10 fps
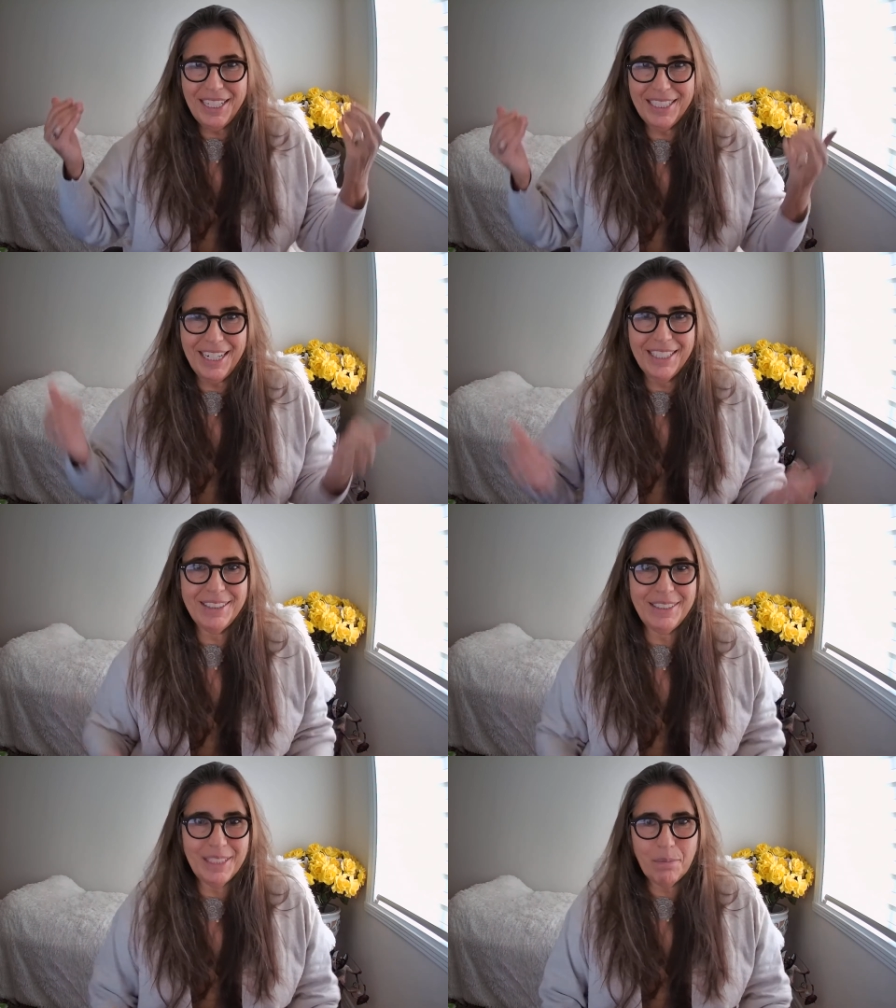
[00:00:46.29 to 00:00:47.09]

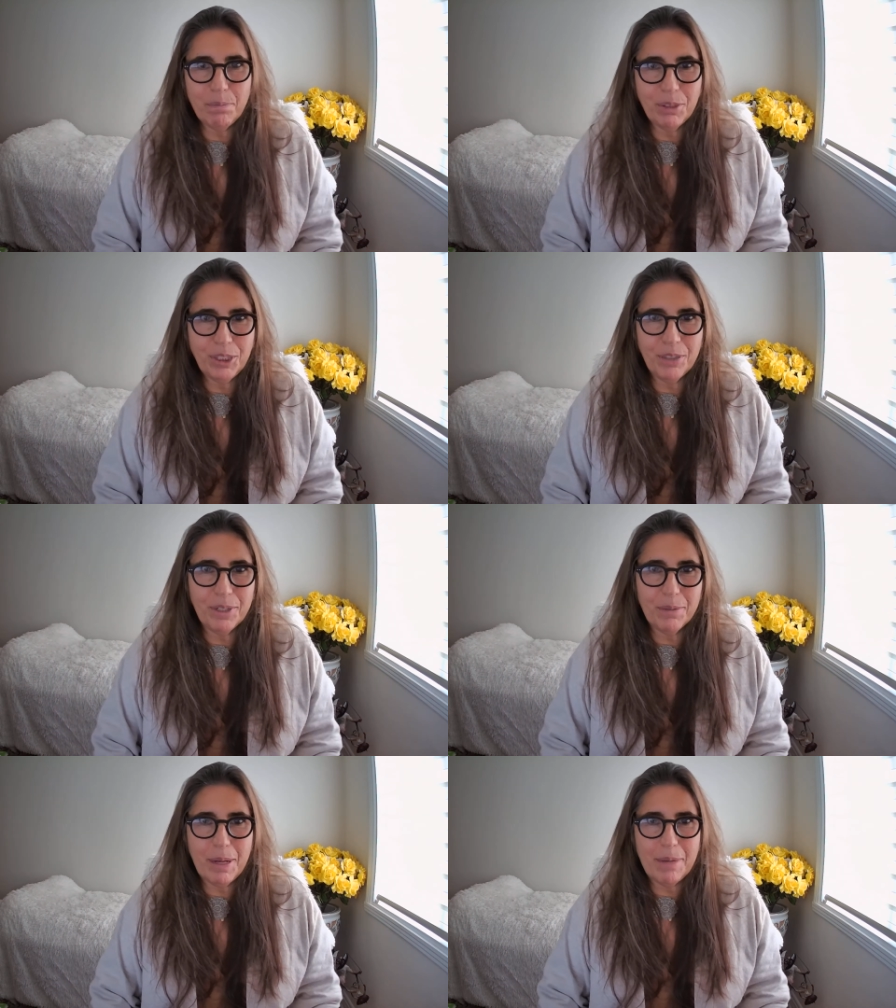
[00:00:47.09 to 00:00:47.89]
ends up pushing
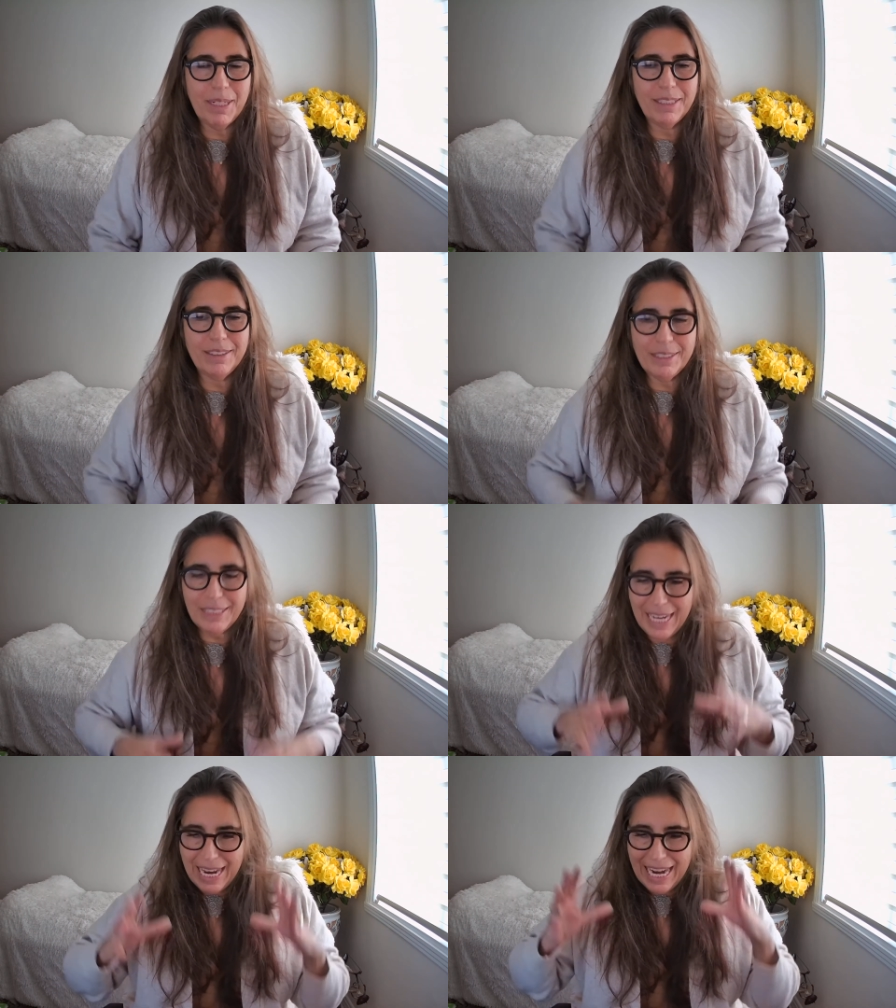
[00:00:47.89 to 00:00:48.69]
one of my buttons,
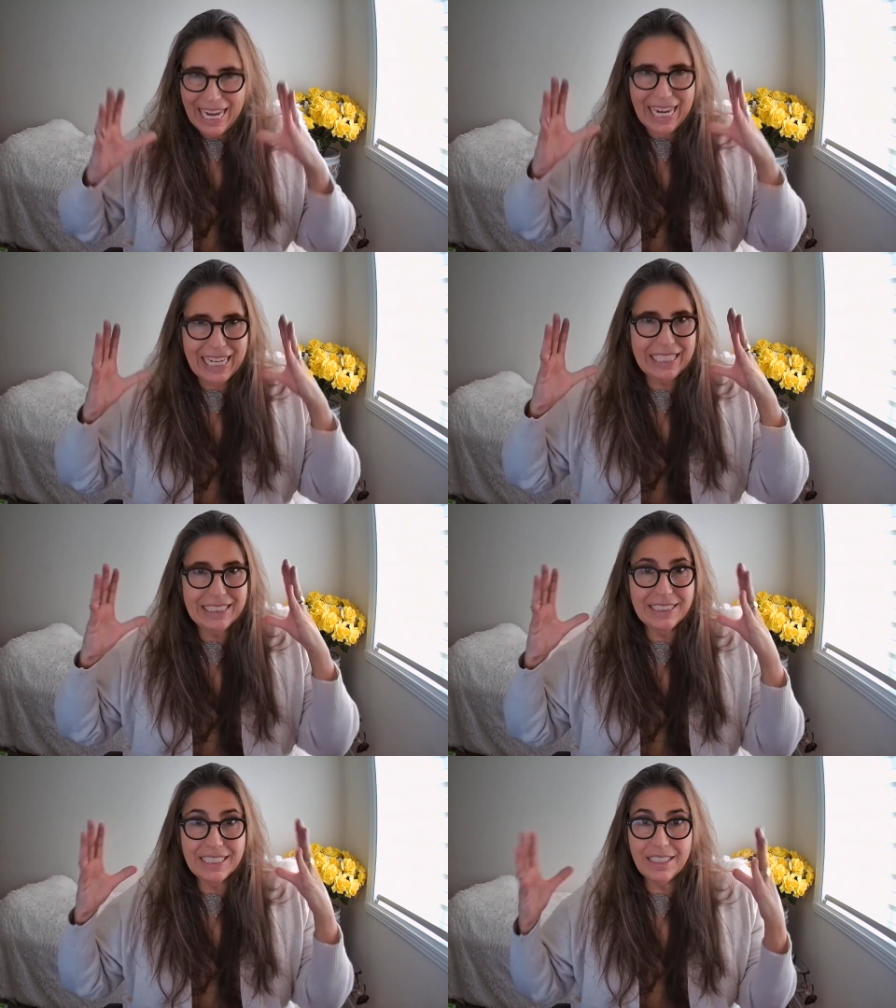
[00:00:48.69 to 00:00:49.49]

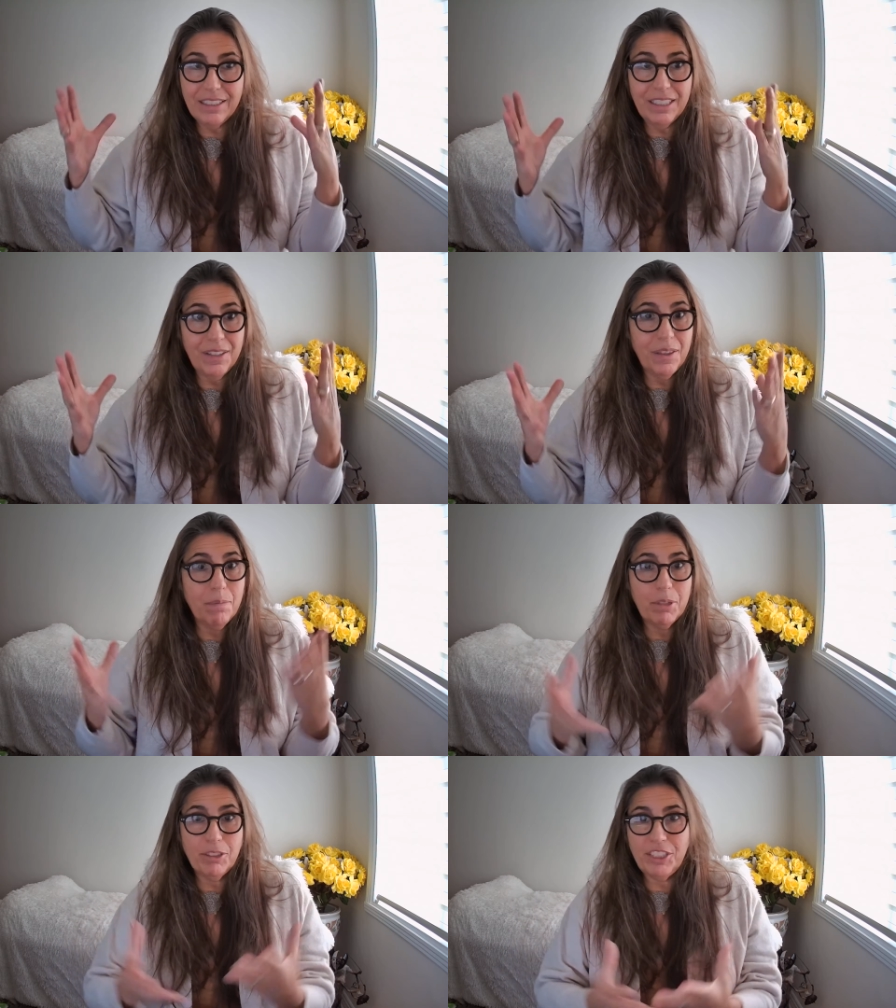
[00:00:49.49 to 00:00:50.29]
and the
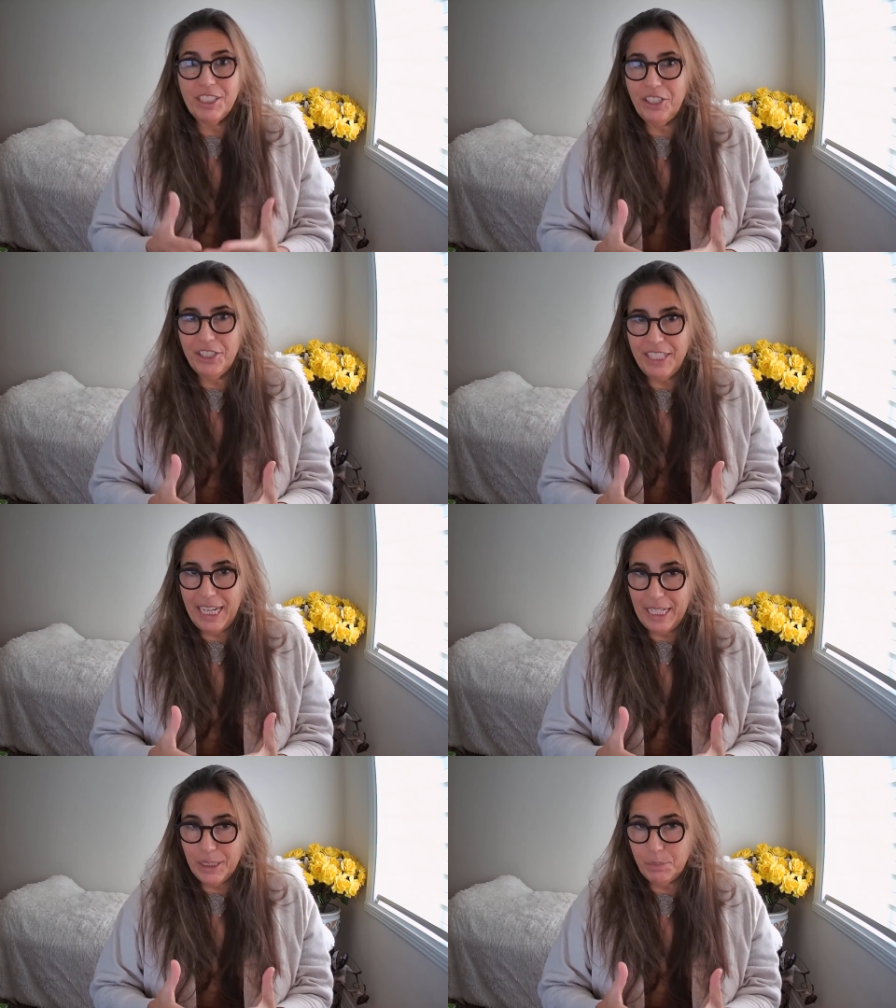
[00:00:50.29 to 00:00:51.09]
person could
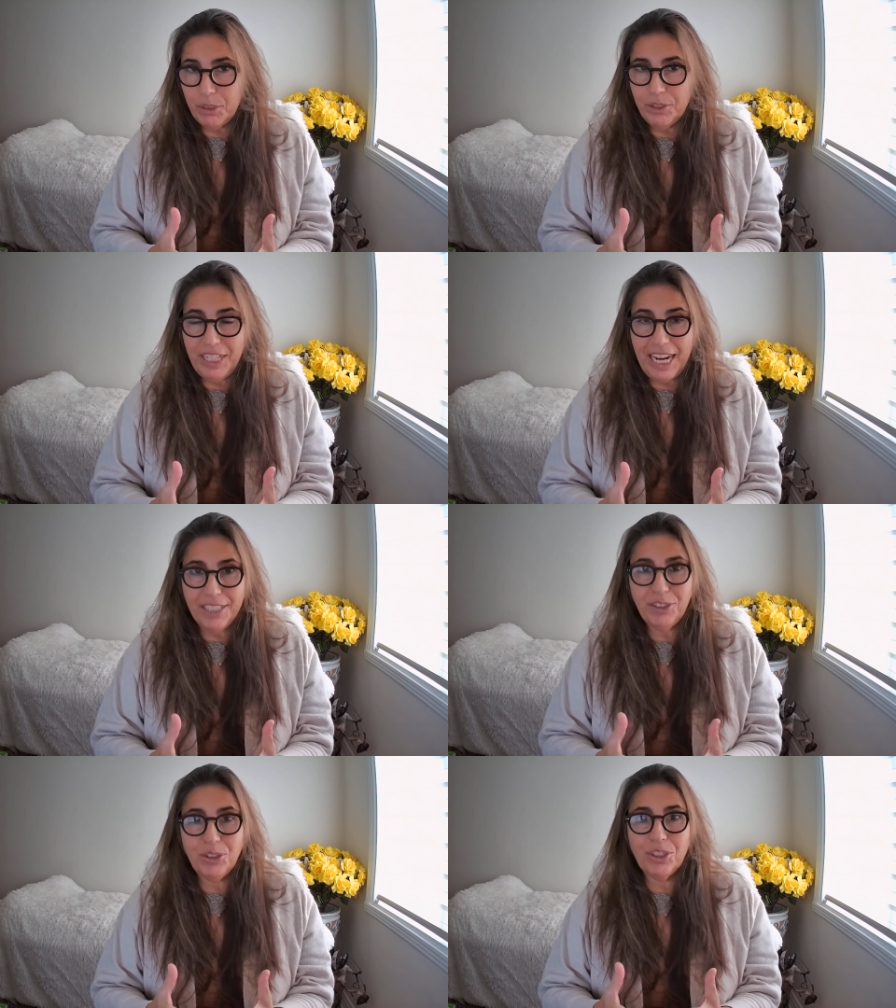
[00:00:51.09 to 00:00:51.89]
explode
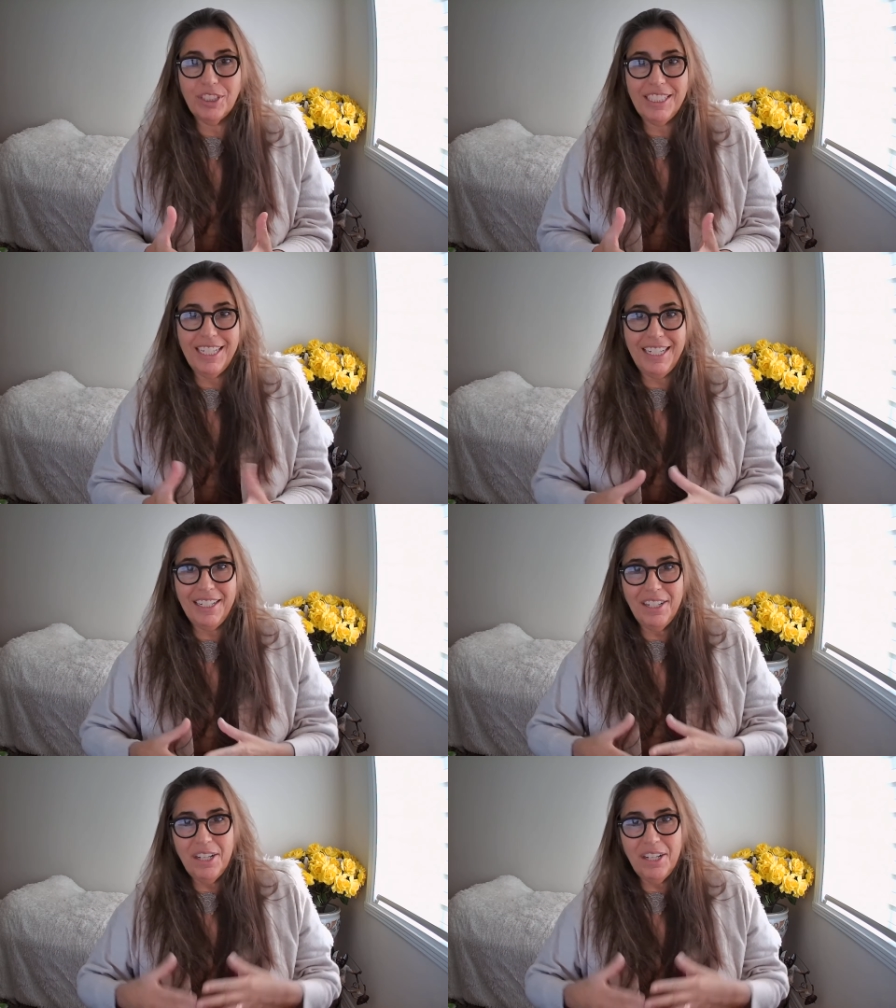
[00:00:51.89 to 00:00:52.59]
externally,